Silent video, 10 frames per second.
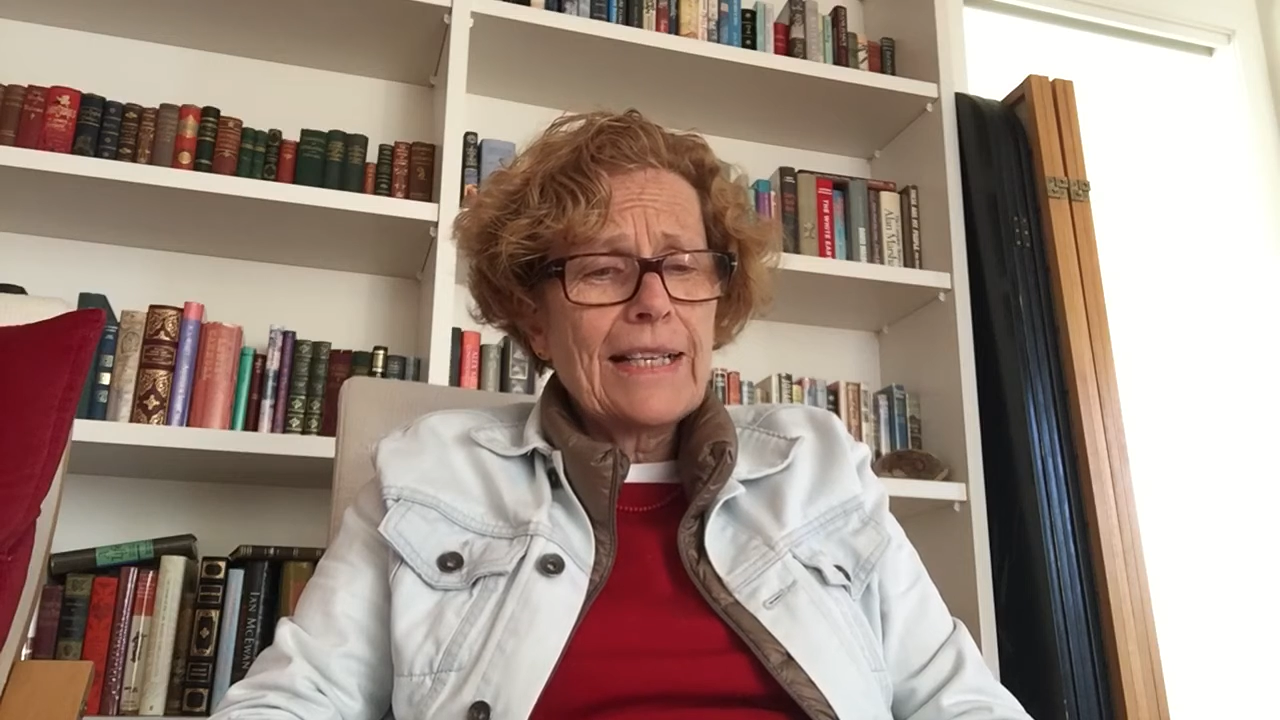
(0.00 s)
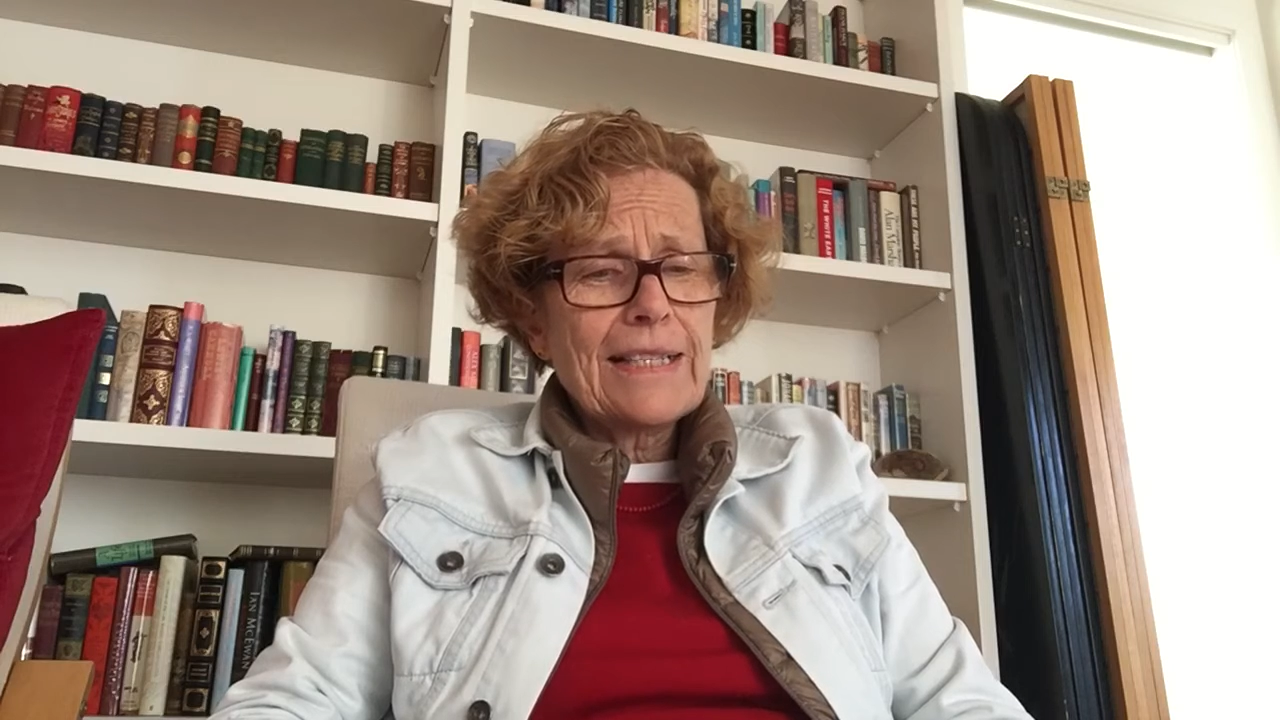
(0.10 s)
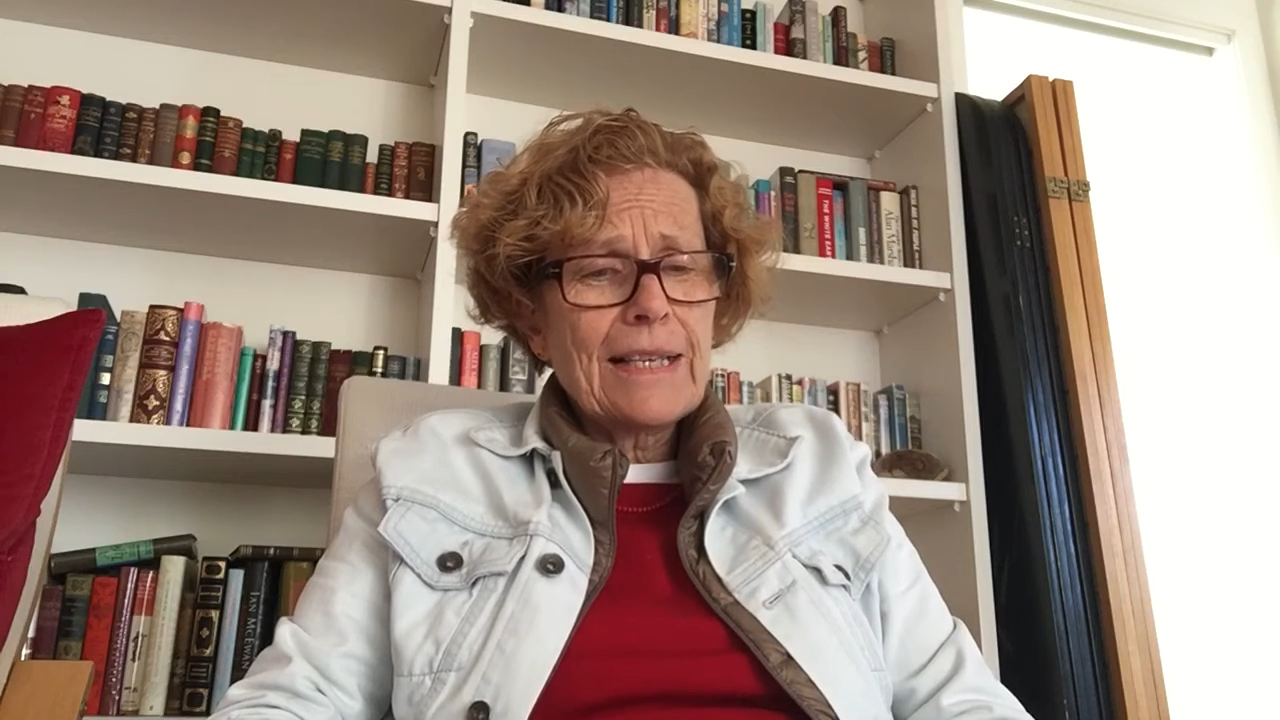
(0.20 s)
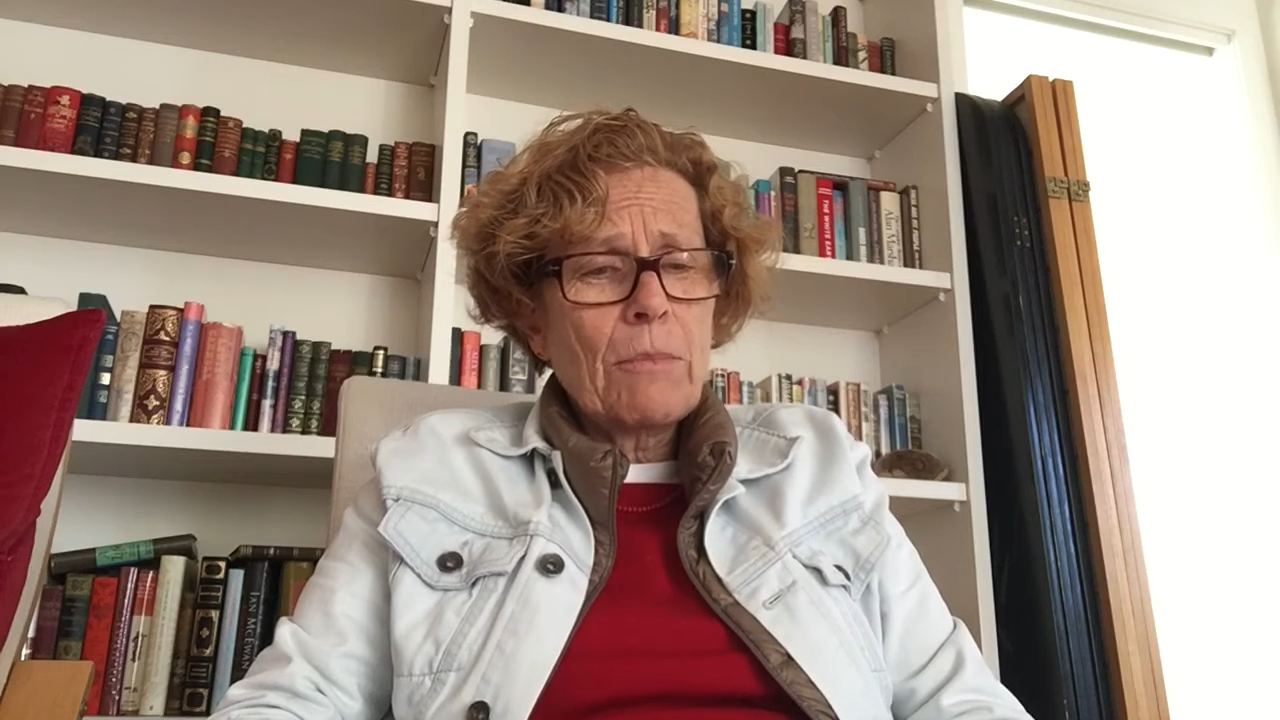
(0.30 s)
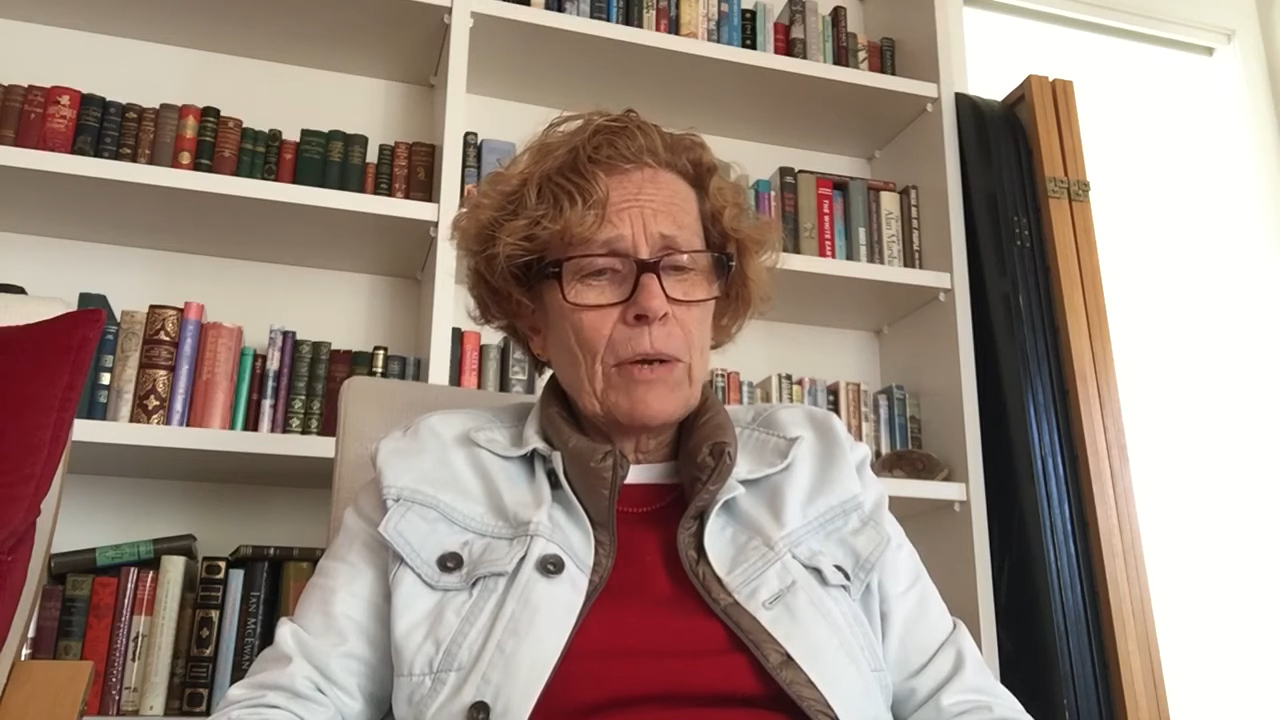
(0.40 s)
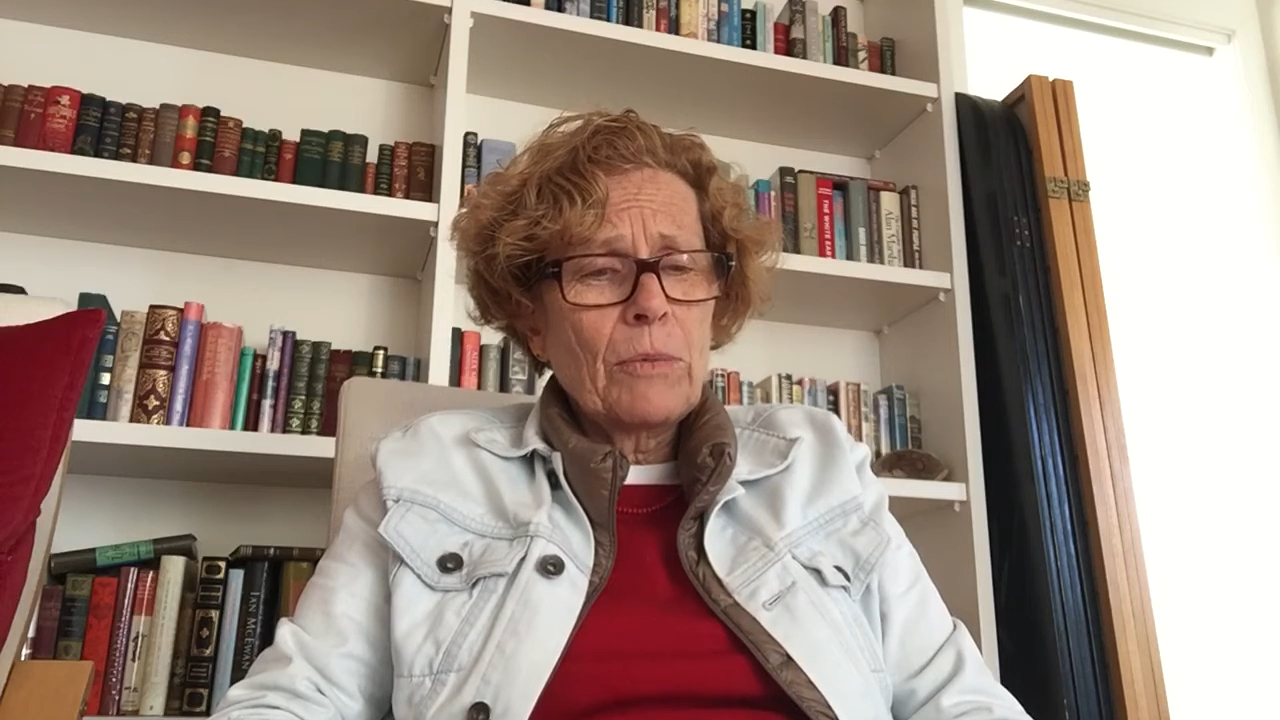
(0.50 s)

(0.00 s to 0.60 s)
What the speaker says: that someone